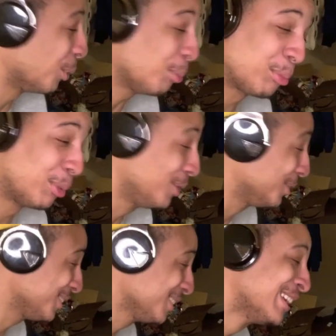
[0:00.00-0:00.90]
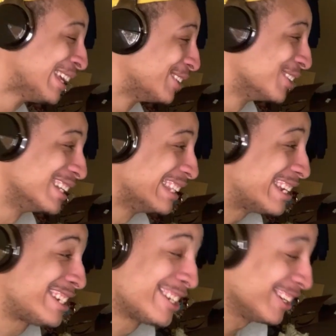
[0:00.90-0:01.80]
Nope. You were
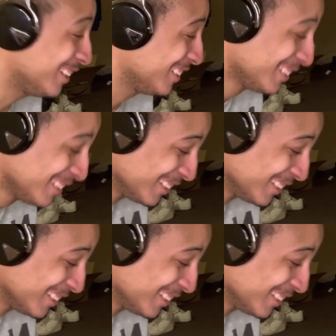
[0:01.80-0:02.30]
initially...